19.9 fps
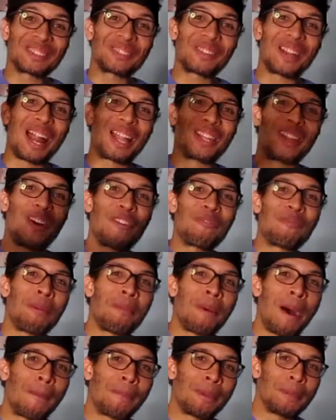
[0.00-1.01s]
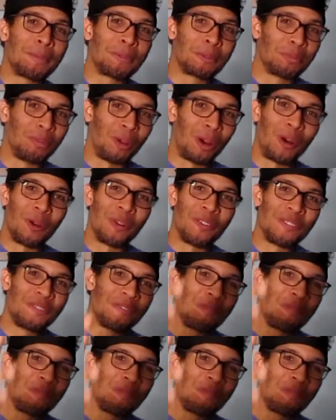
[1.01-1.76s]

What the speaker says: is what I love about people, bro.